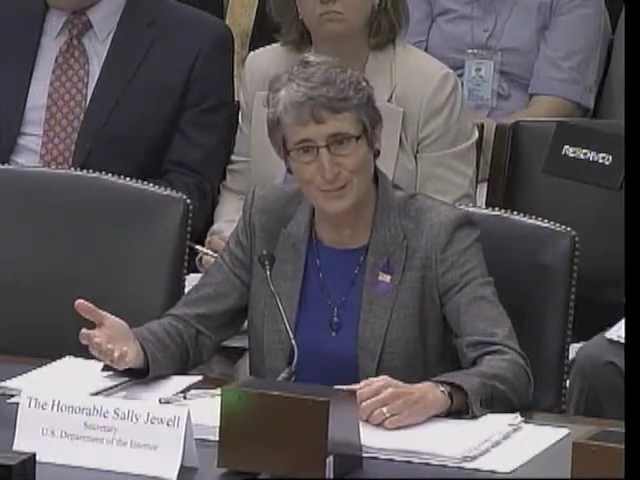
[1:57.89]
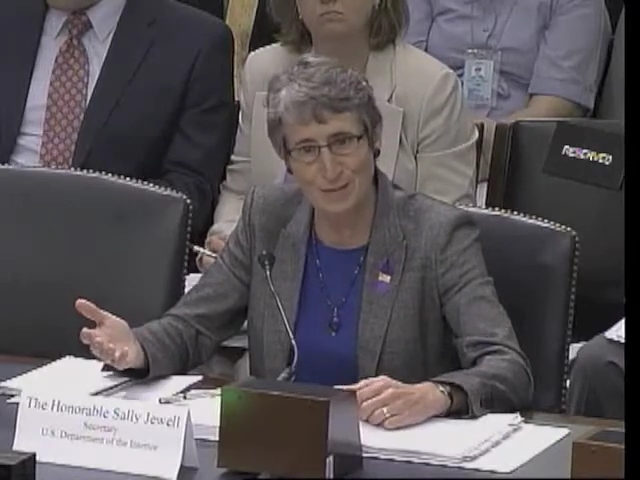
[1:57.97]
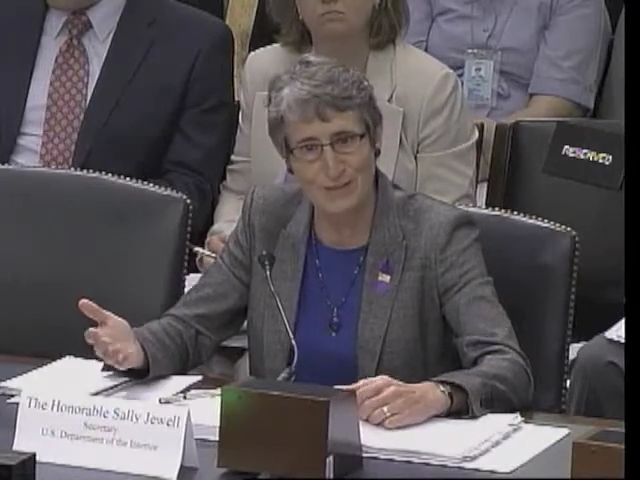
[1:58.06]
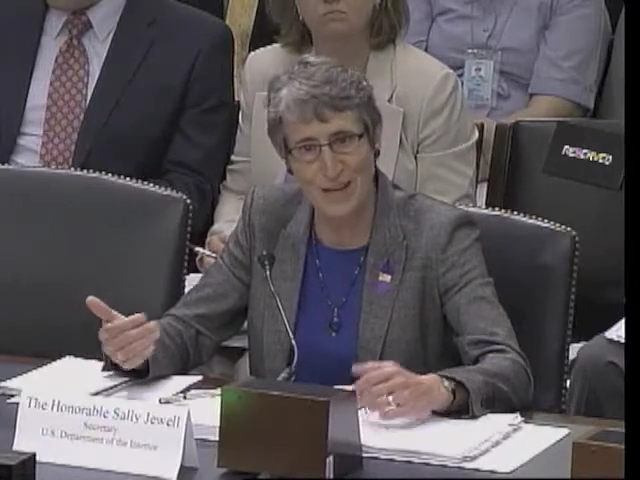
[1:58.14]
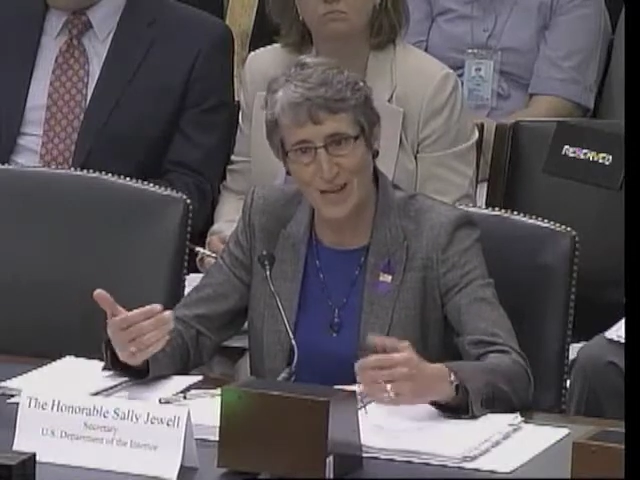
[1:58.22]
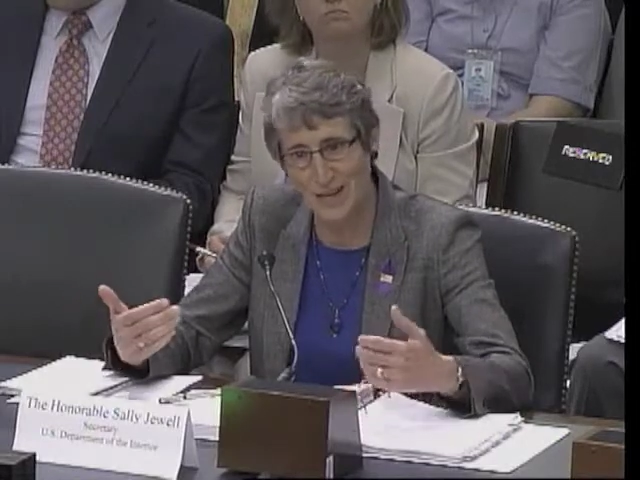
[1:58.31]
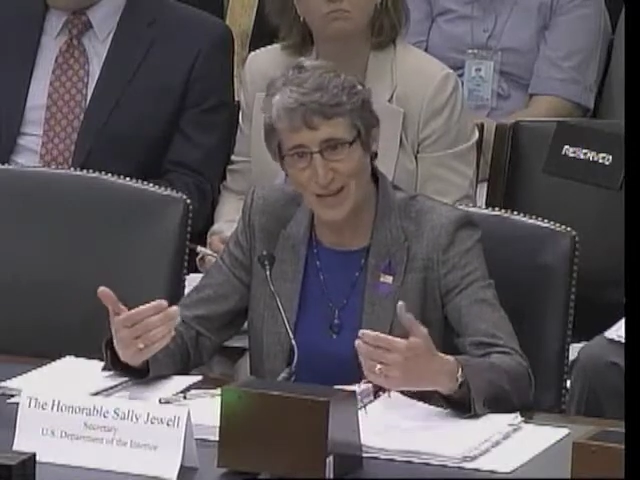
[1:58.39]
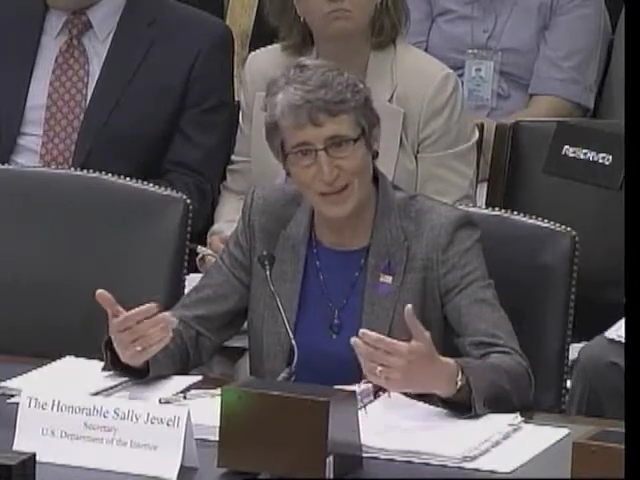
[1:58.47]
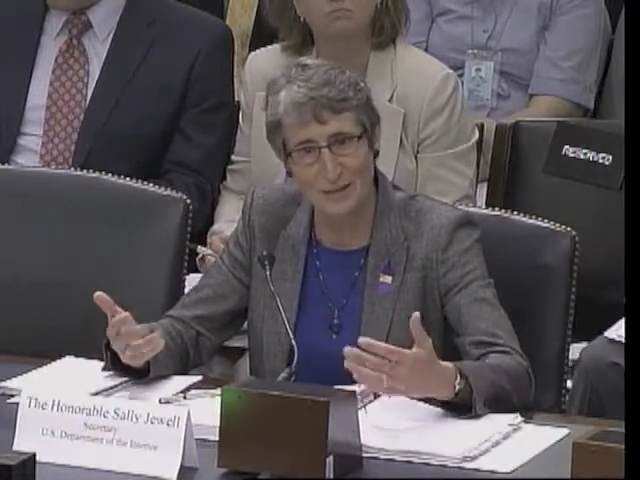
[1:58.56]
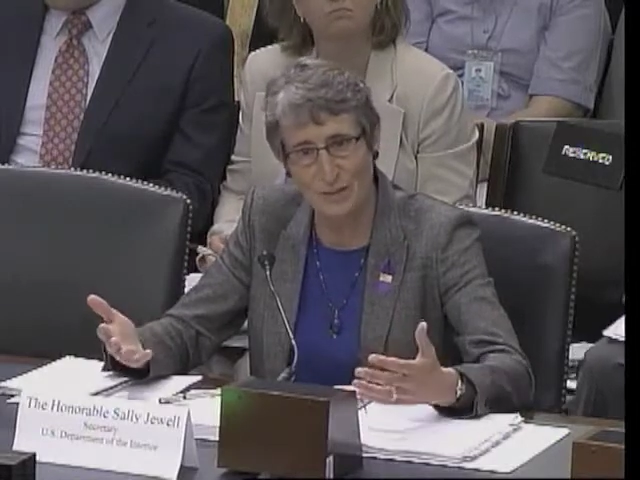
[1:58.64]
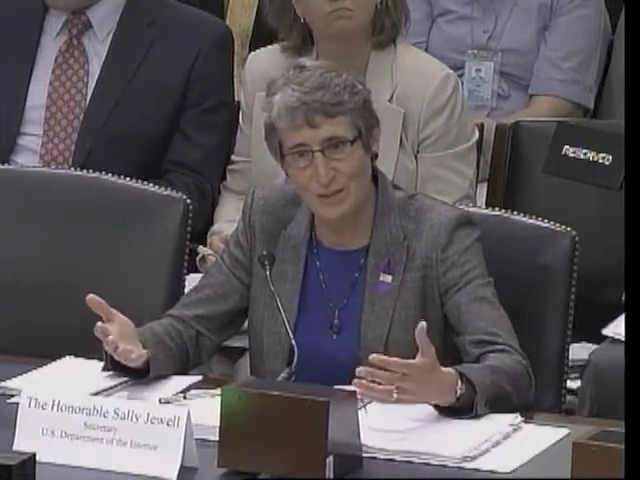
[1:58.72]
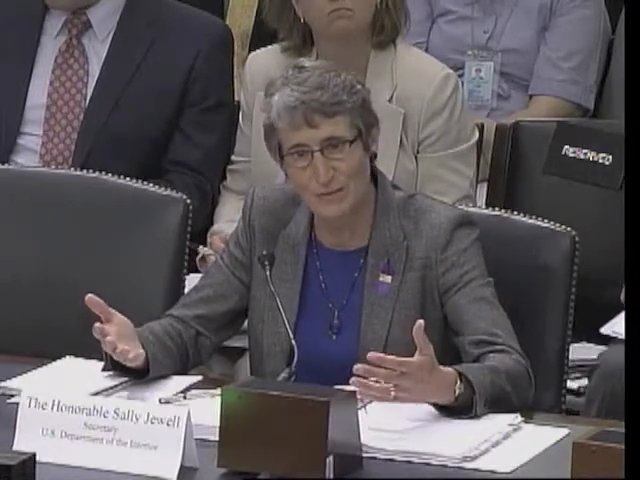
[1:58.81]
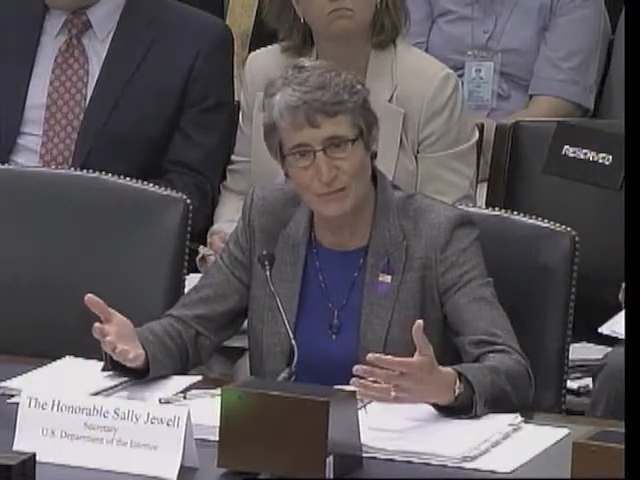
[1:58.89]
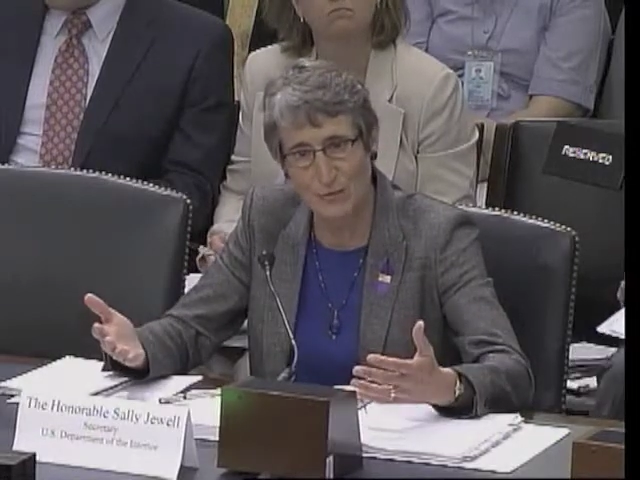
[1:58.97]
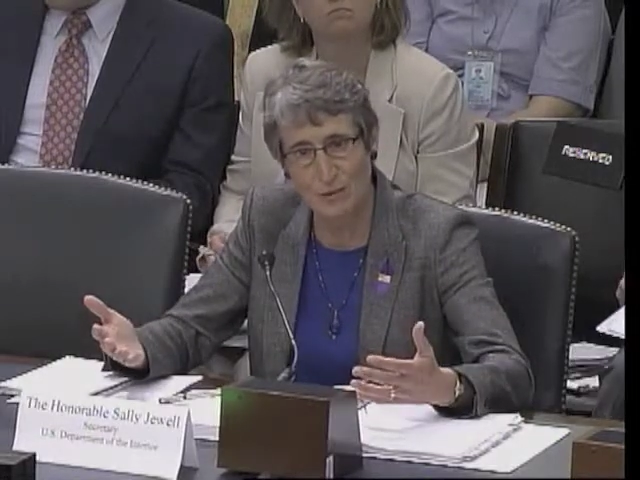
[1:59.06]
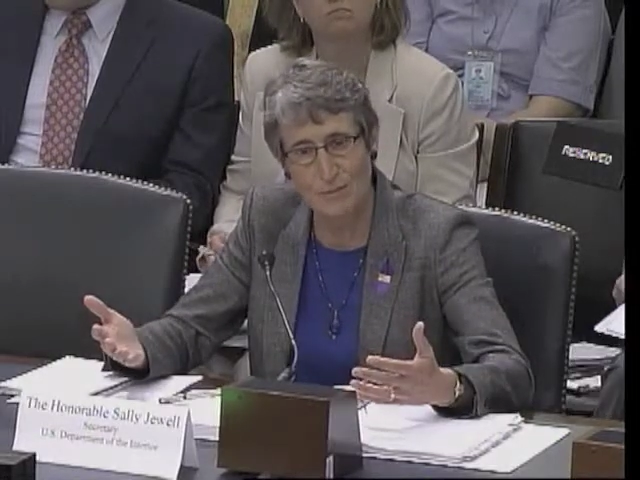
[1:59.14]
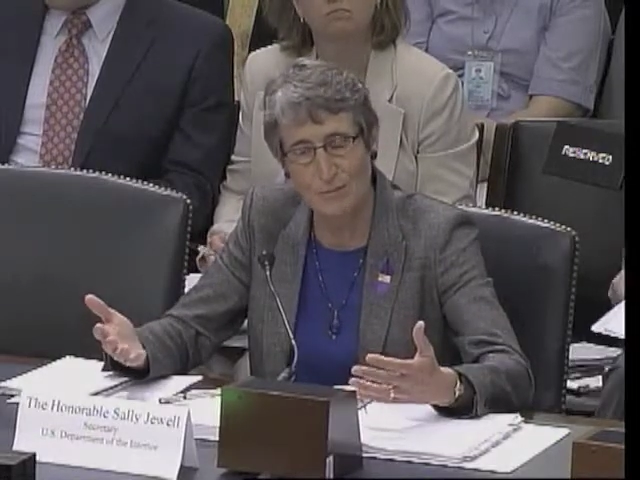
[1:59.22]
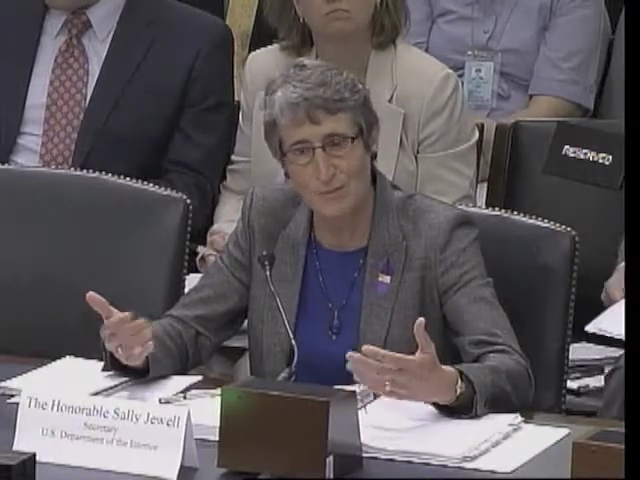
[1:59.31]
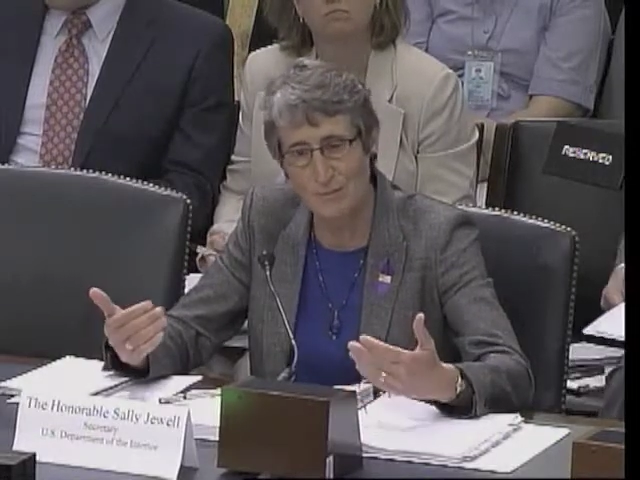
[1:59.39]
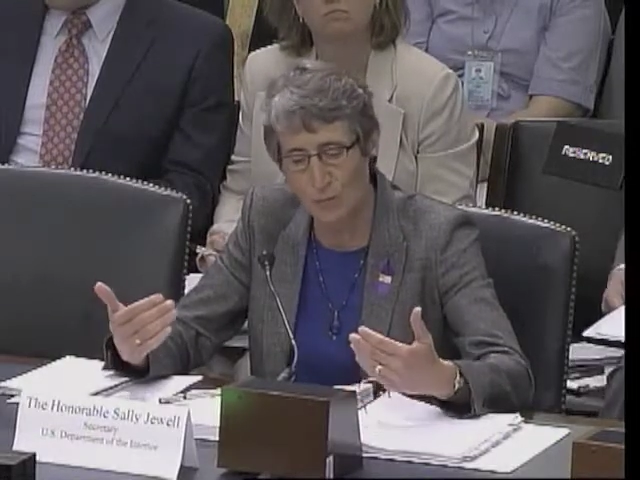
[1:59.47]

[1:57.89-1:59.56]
provide in written form.